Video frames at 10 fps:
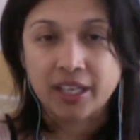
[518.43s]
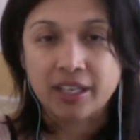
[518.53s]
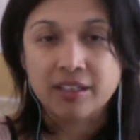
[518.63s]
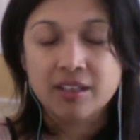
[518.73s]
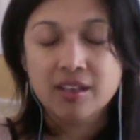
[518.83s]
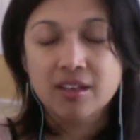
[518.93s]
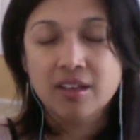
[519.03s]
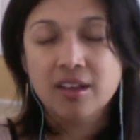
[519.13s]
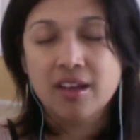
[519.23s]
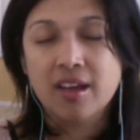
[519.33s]
and
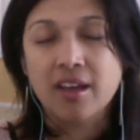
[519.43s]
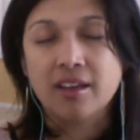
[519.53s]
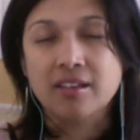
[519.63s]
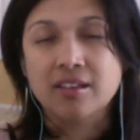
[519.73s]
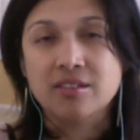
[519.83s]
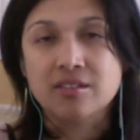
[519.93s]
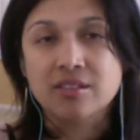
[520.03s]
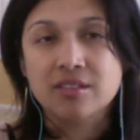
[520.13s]
and